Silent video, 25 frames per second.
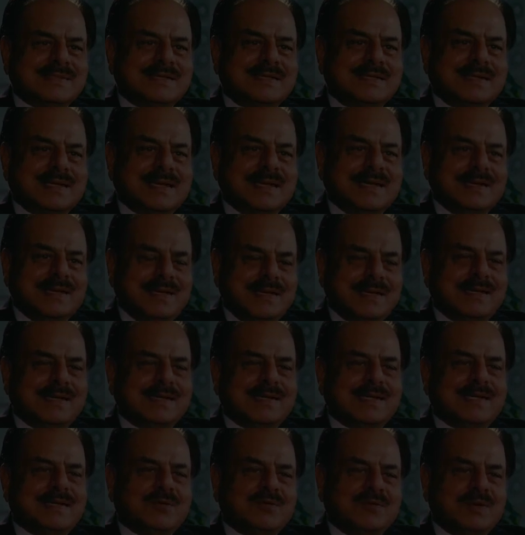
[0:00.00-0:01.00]
an
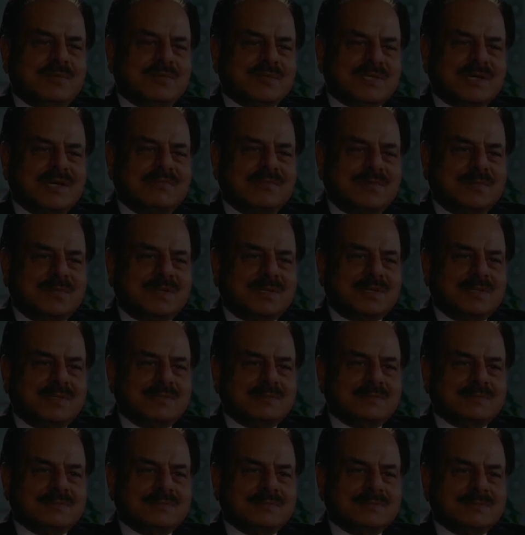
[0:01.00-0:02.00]
indignity to a Muslim woman.
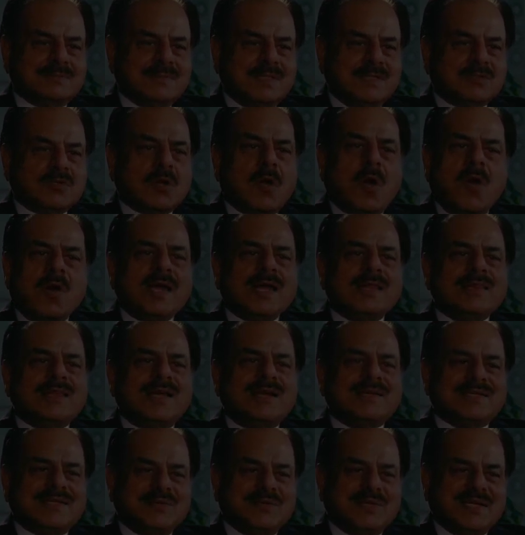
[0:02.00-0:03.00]
So how can
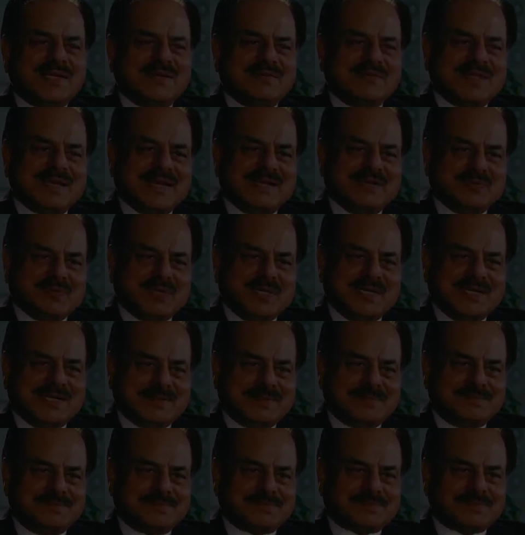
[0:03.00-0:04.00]
that jury give the right
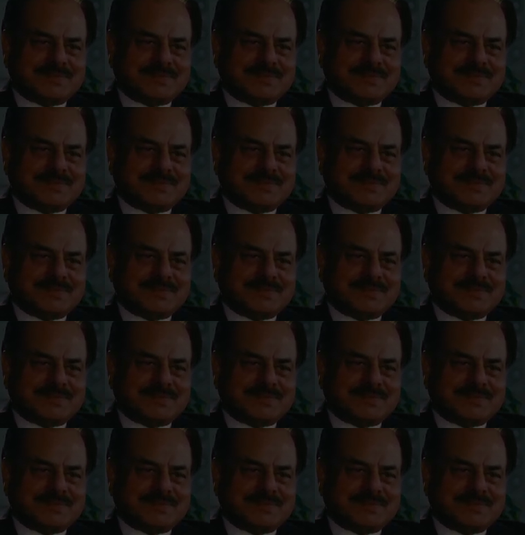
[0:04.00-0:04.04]
verdict?